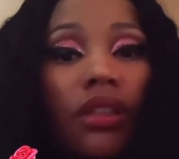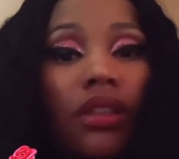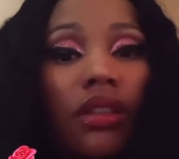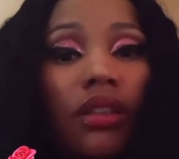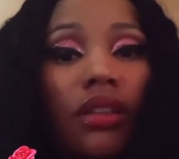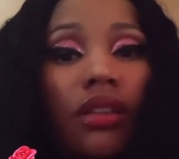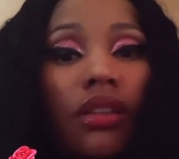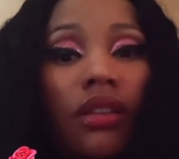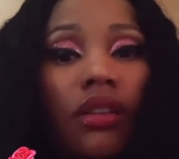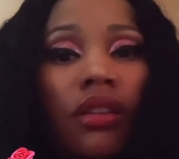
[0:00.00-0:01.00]

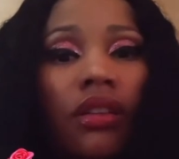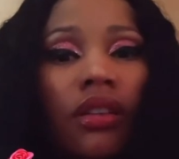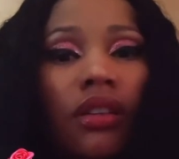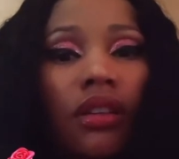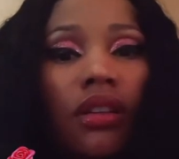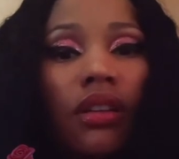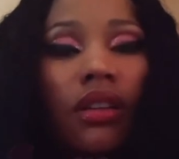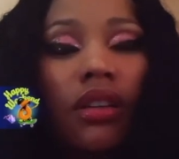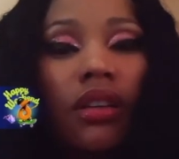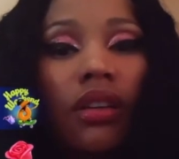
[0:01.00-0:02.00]

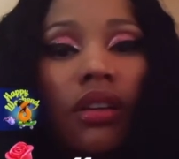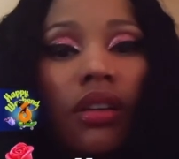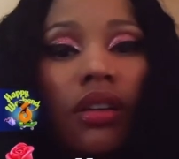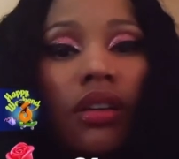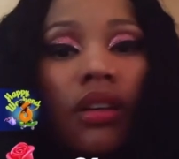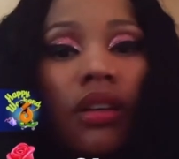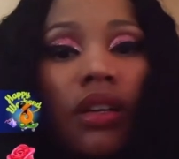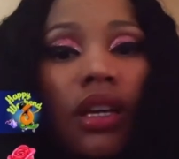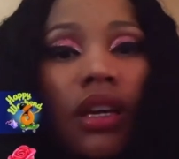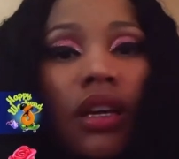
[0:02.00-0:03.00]

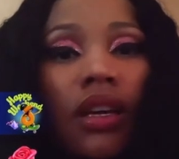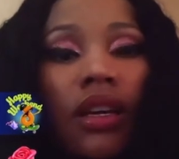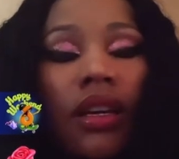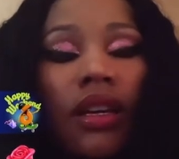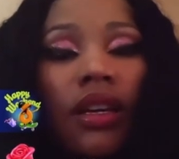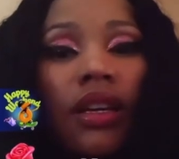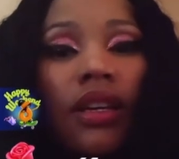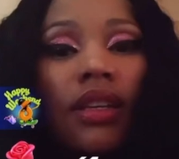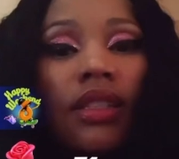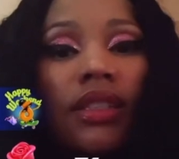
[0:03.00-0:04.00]

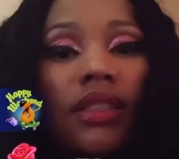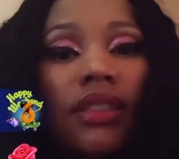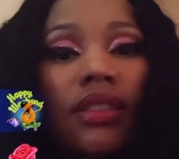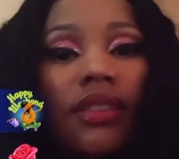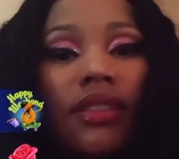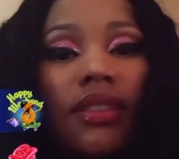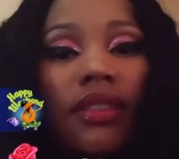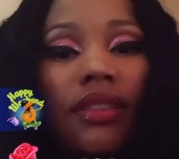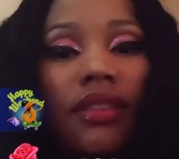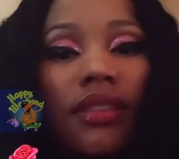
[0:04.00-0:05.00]

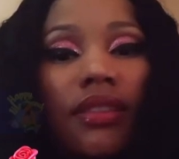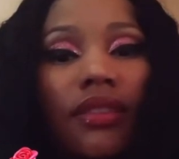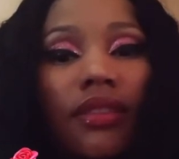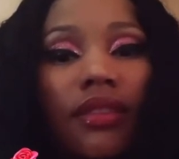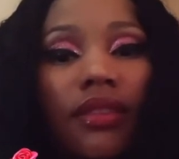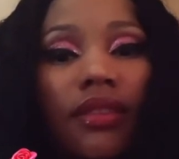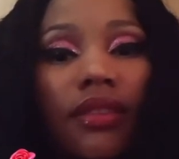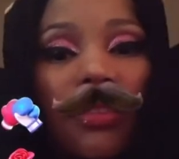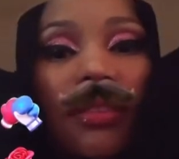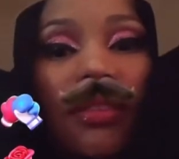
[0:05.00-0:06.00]

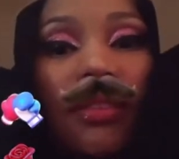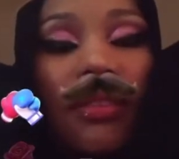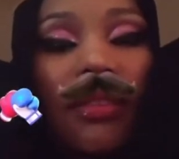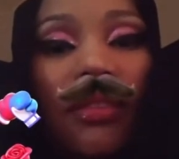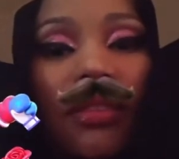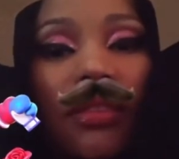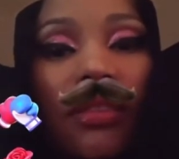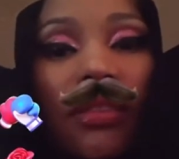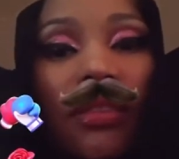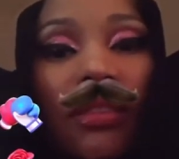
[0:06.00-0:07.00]

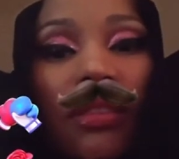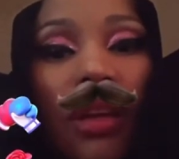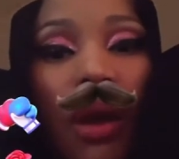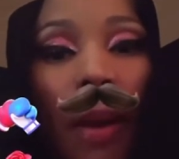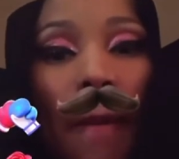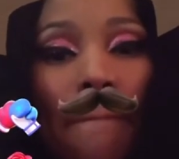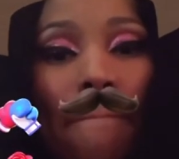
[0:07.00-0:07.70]
Nothing is said.